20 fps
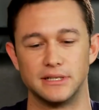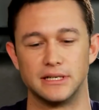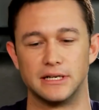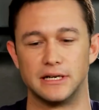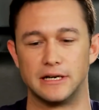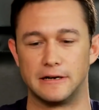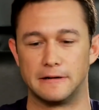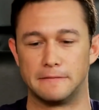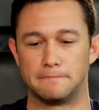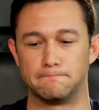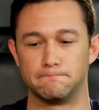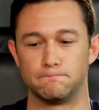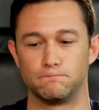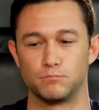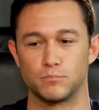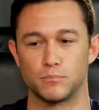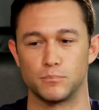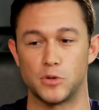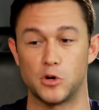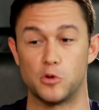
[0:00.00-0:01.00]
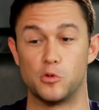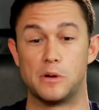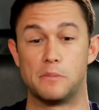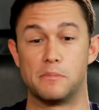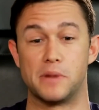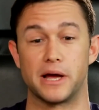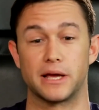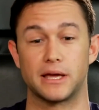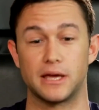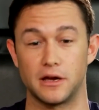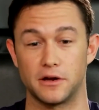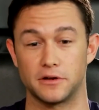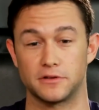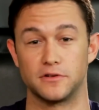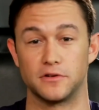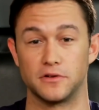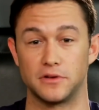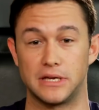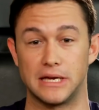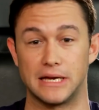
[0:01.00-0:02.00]
Um, but when my
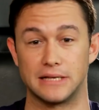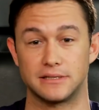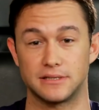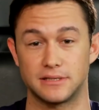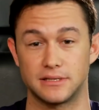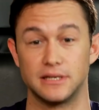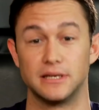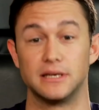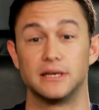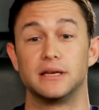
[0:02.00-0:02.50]
character gets